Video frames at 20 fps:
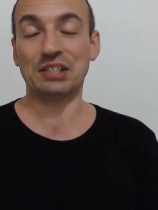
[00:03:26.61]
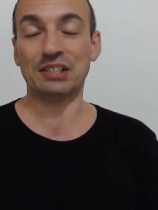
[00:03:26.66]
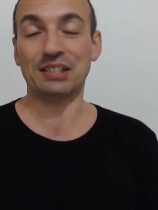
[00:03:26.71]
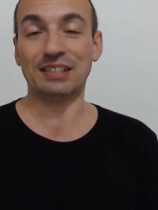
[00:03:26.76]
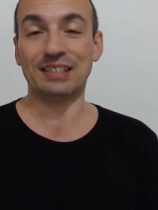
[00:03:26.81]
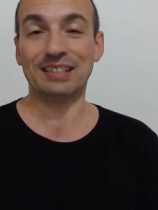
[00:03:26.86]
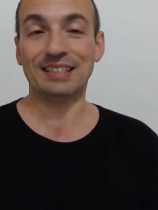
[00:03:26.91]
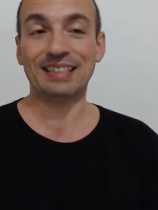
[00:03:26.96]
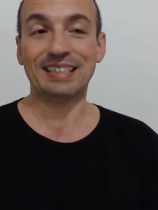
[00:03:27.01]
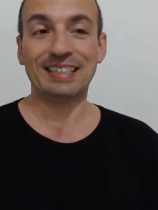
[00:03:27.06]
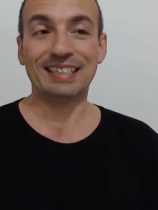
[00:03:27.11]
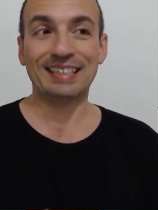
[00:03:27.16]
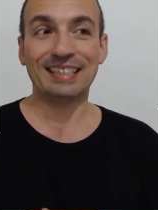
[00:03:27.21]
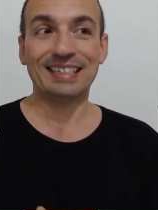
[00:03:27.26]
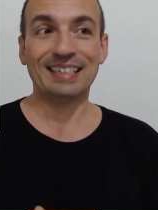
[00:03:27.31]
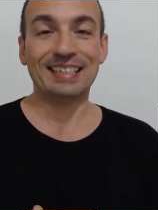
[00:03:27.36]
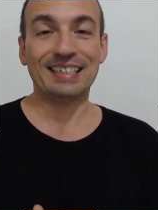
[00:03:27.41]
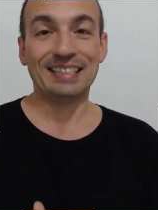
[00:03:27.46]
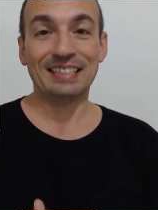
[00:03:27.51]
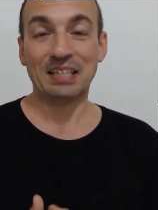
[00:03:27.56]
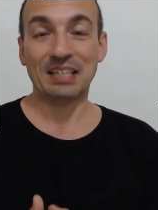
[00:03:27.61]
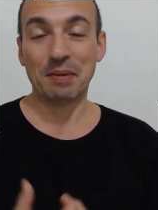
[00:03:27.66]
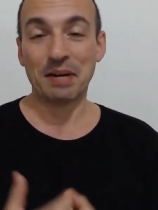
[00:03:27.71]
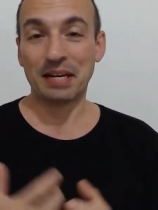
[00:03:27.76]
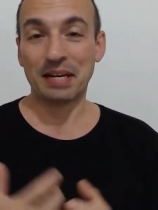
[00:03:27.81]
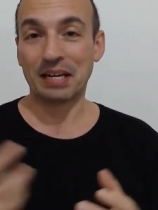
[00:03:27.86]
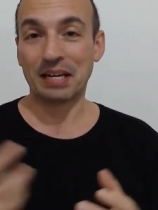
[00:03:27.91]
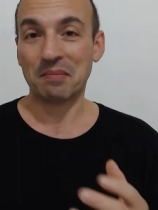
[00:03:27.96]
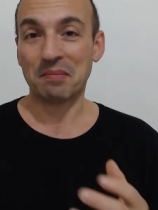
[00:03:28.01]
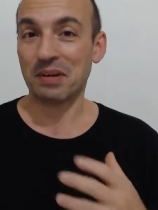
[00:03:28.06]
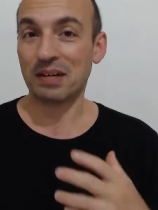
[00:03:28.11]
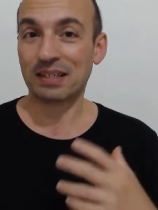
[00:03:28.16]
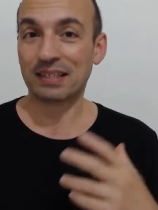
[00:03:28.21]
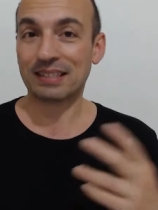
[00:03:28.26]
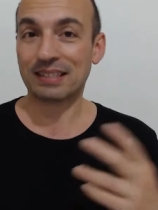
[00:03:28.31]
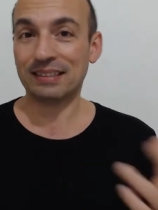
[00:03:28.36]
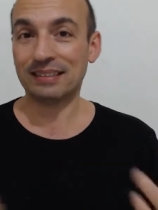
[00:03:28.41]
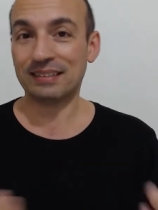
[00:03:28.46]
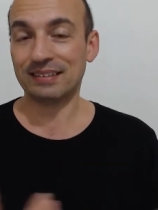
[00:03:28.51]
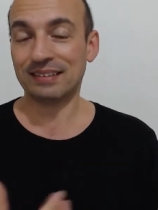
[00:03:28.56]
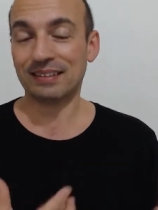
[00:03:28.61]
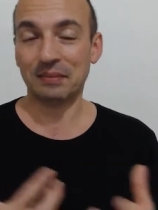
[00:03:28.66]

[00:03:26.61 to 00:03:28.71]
in the American market.